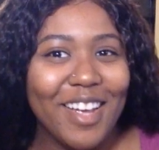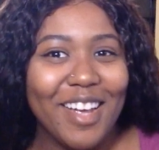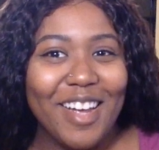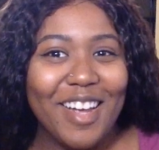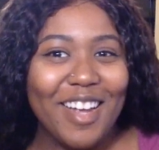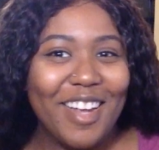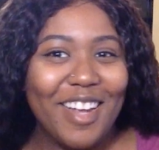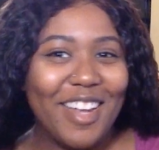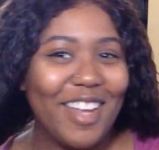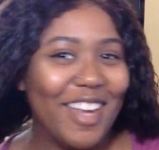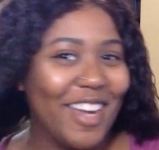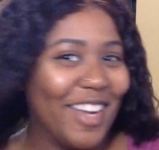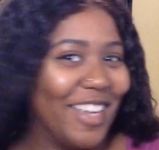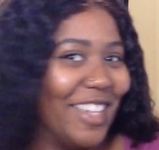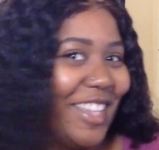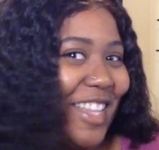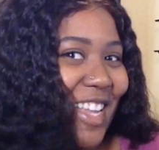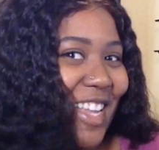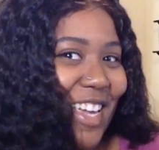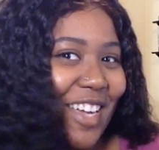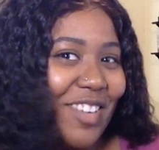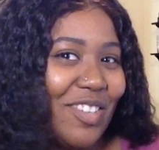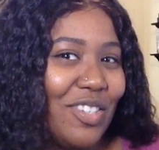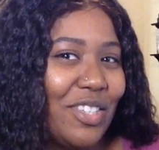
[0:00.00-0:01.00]
yeah, that
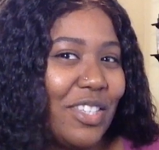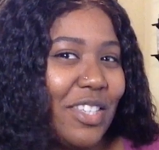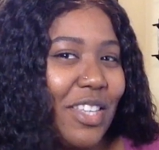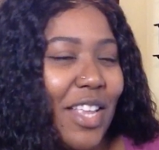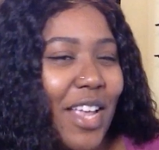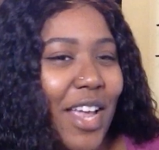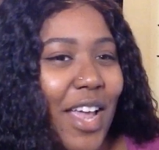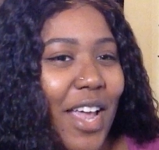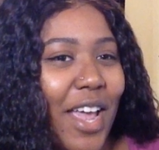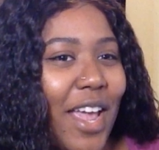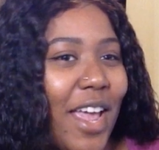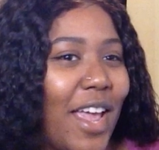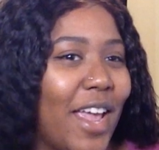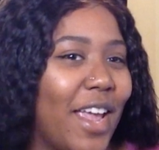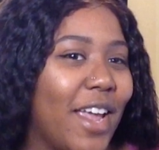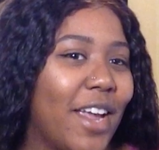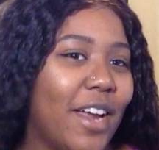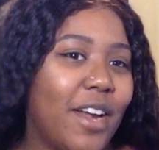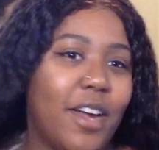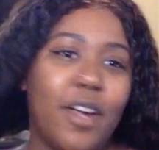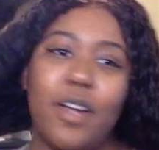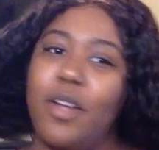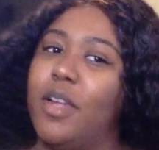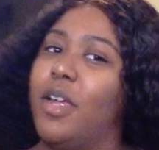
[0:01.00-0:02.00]
was the
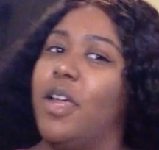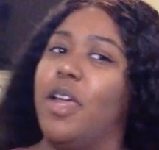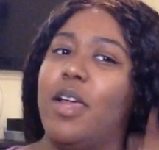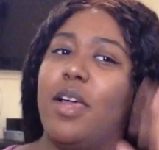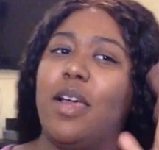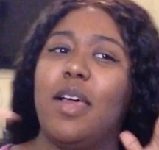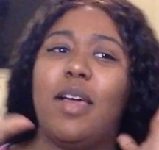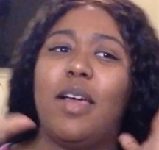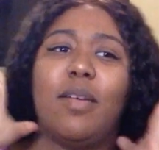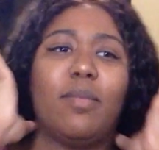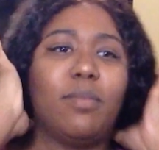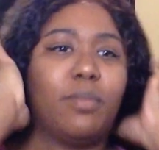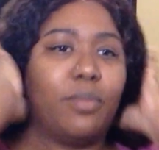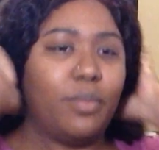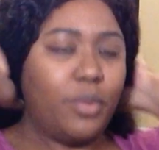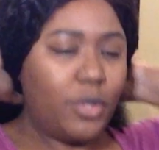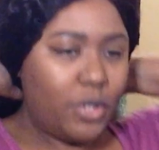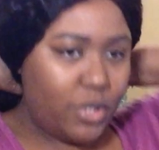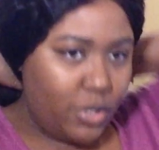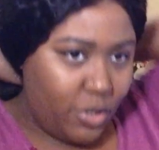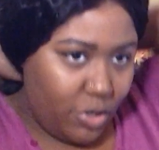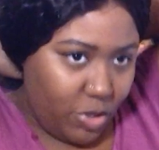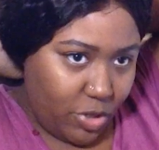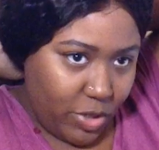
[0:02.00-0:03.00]
hair. I'm pretty
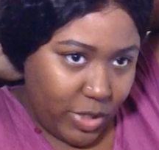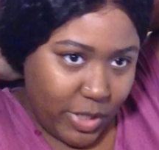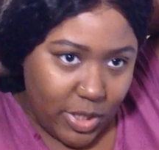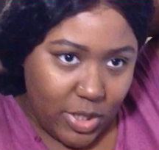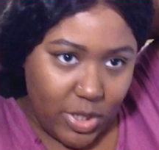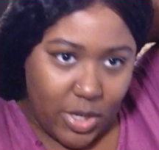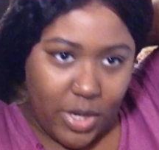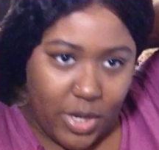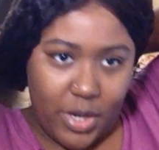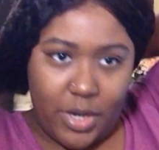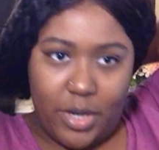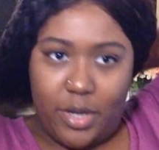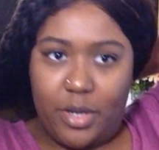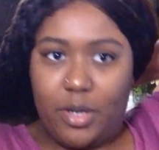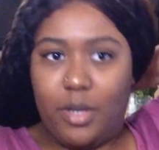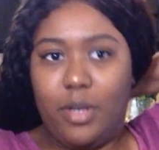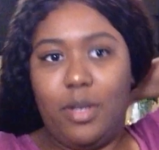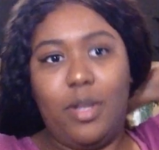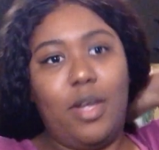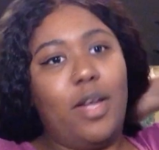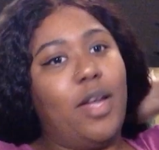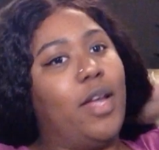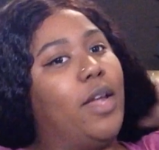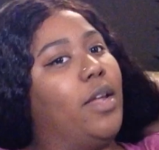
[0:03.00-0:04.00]
sure I stated a
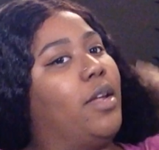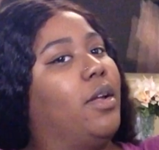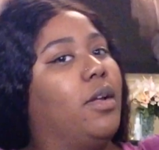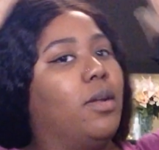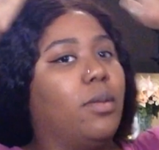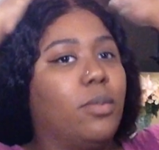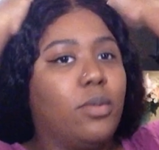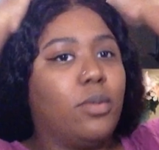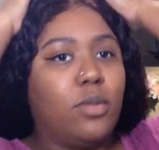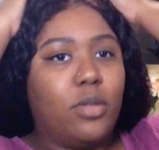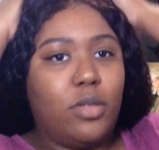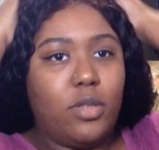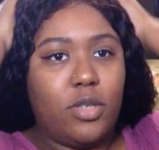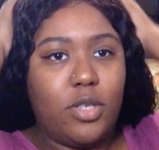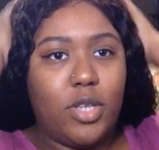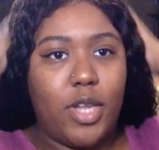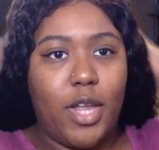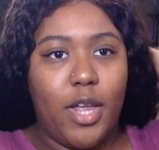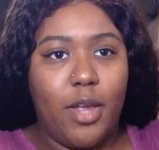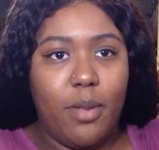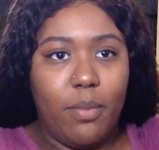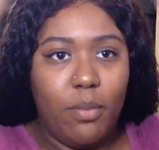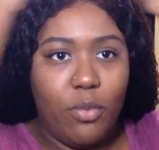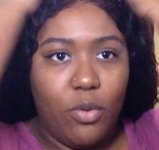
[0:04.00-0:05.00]
lot. I'm gonna state
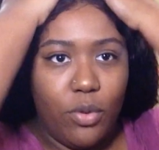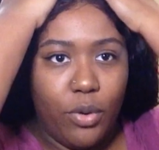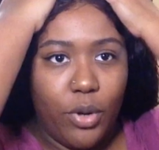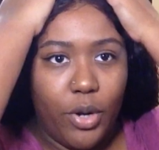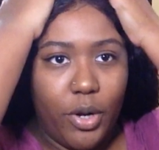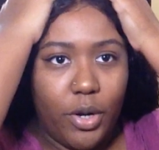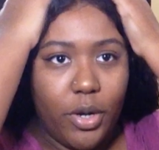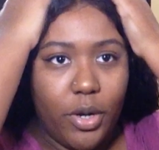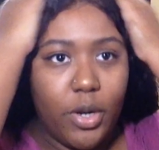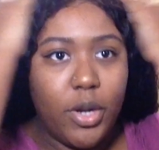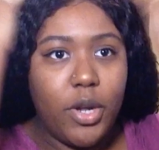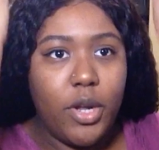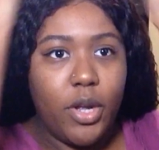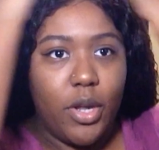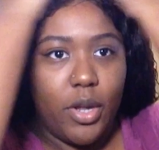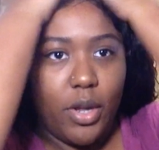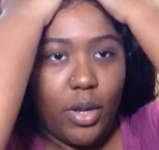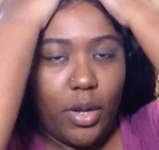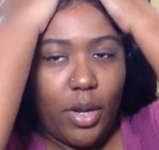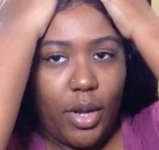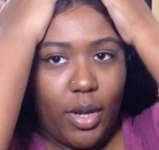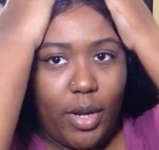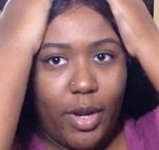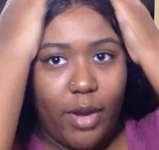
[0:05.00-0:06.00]
more in
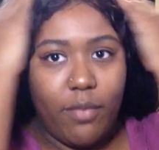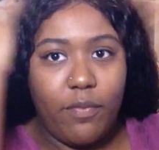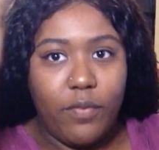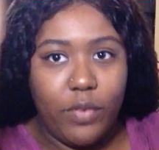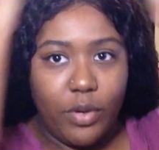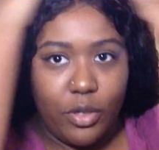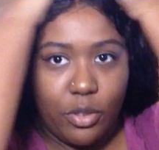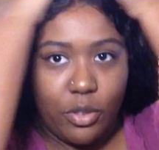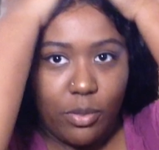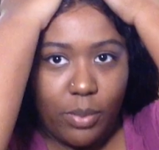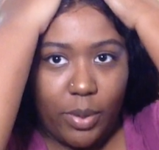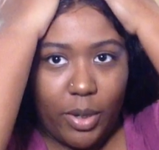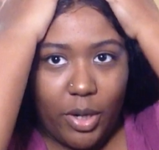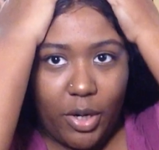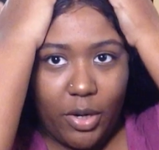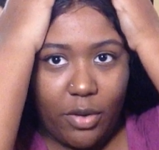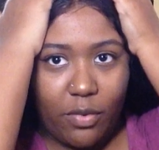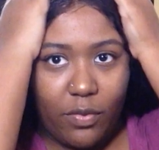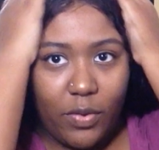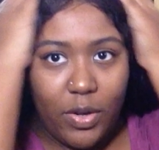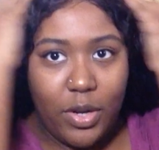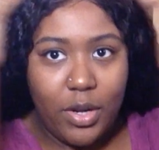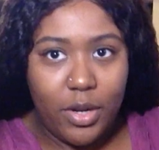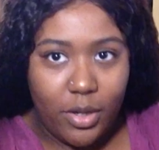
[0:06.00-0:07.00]
that first part of the
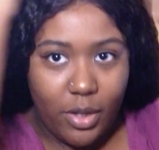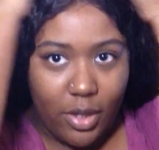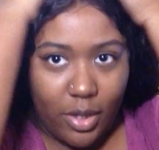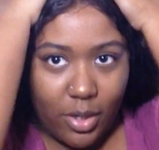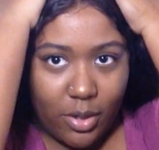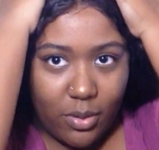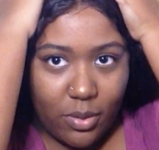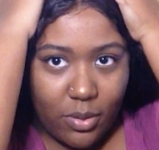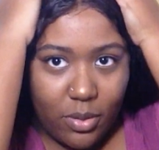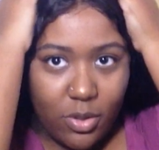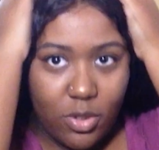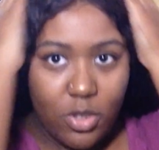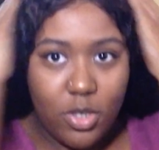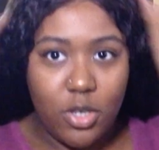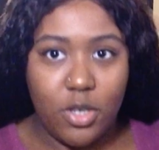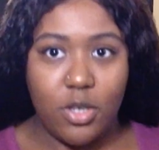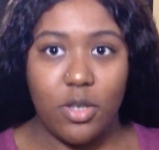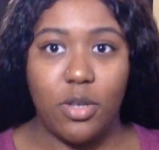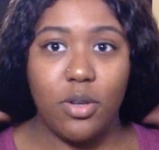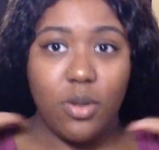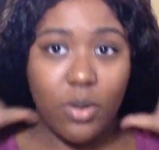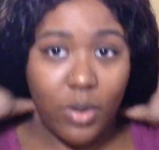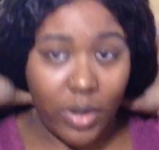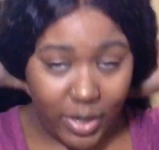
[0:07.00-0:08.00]
video. This is just so you
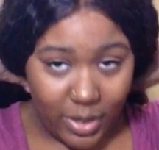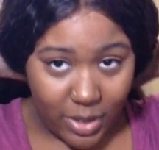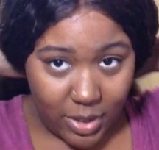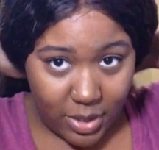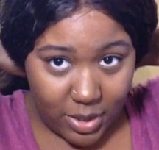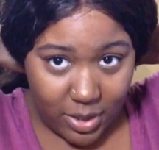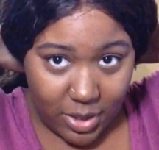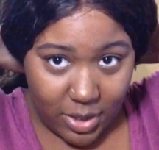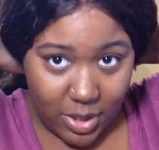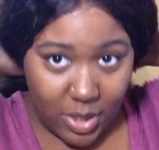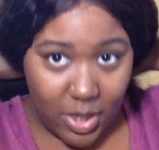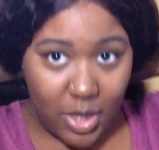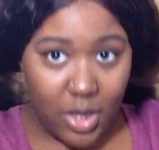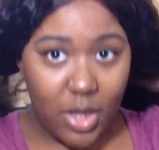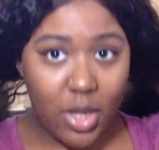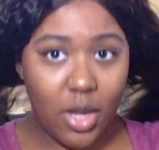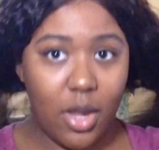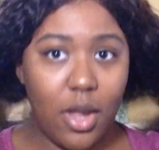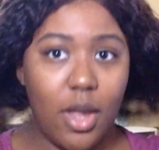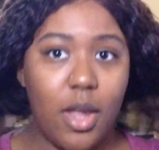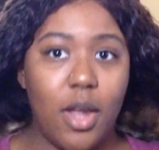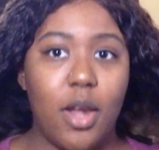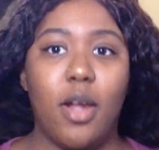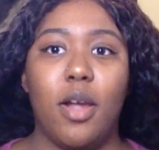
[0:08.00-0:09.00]
guys can see the
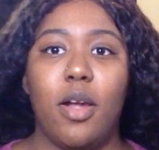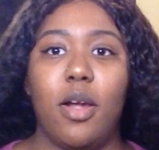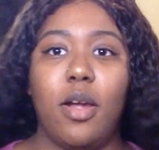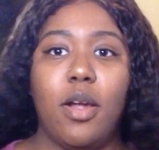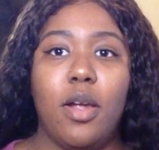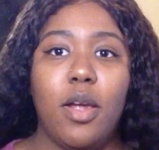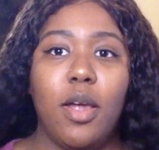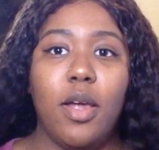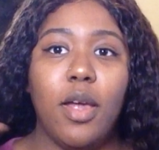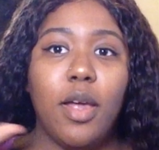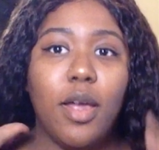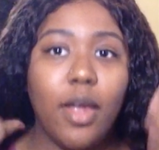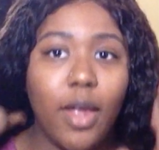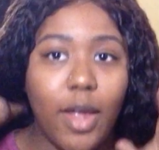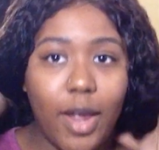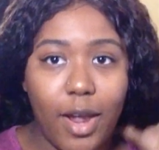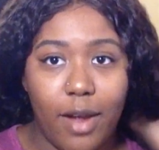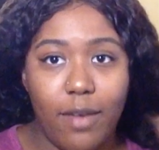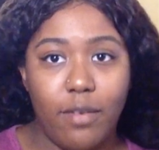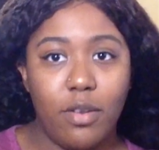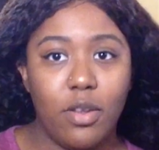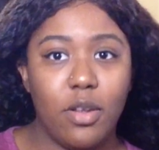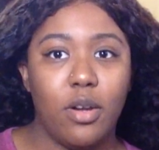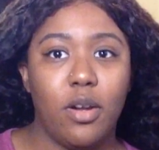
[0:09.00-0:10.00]
hair
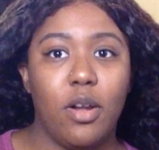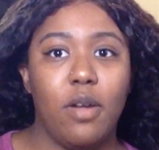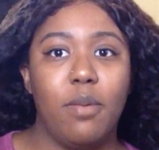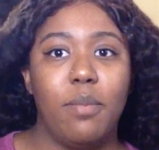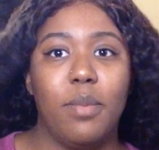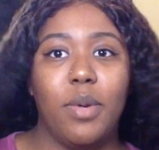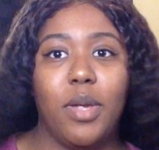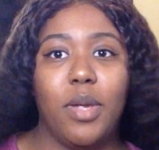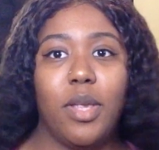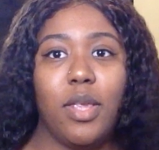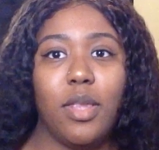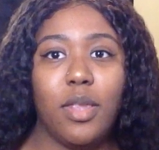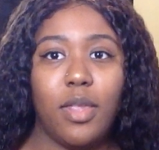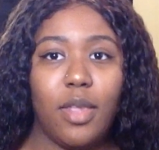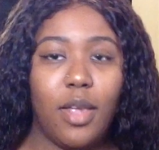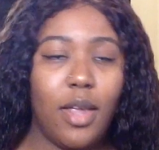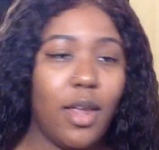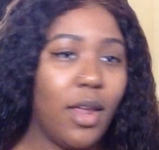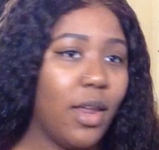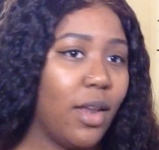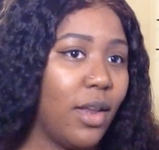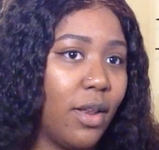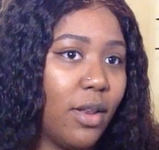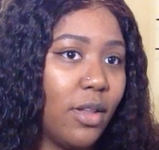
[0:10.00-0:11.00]
after a month
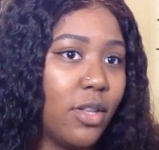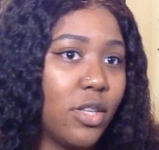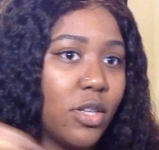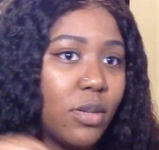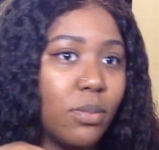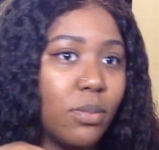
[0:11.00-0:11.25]
and some